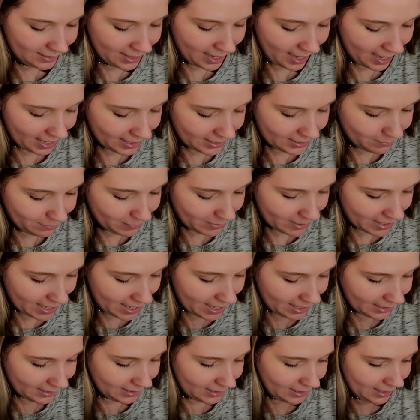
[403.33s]
last but
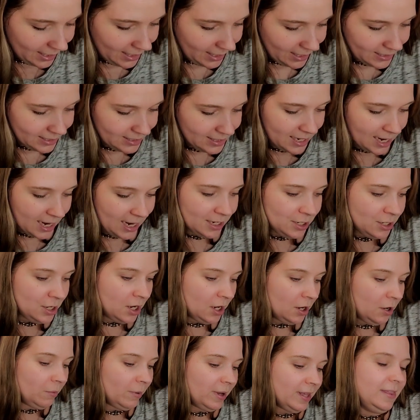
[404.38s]
not least, I
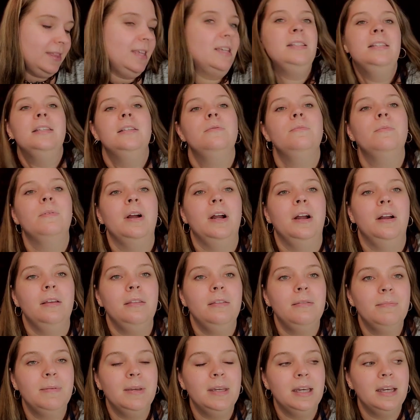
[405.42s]
know what this is worth
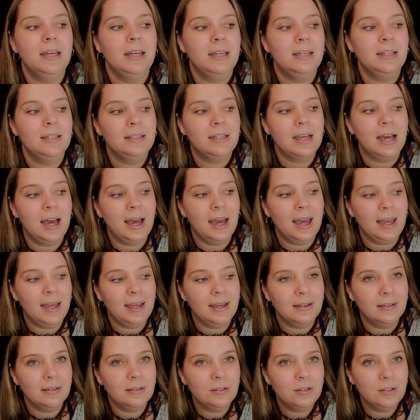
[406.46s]
because
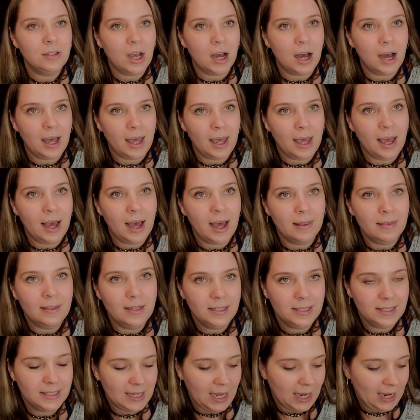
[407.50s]
I saw it on the
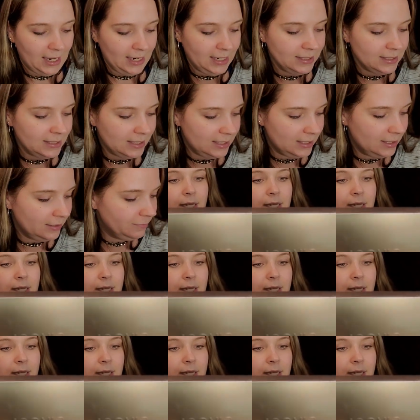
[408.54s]
site.